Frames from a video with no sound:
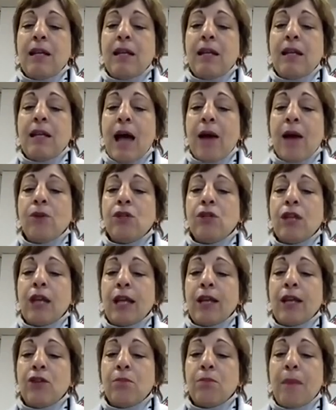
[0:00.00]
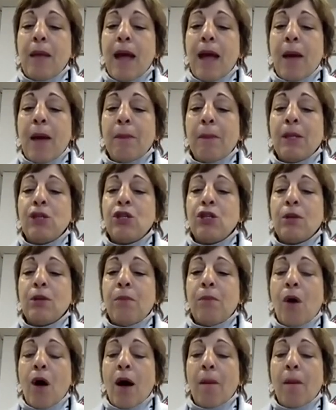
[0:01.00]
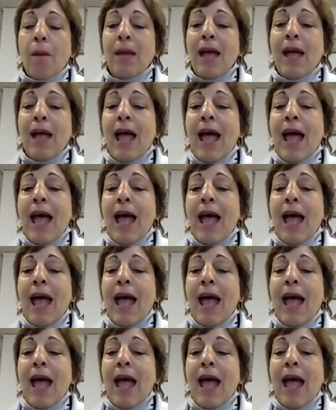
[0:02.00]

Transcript: now change map to mop.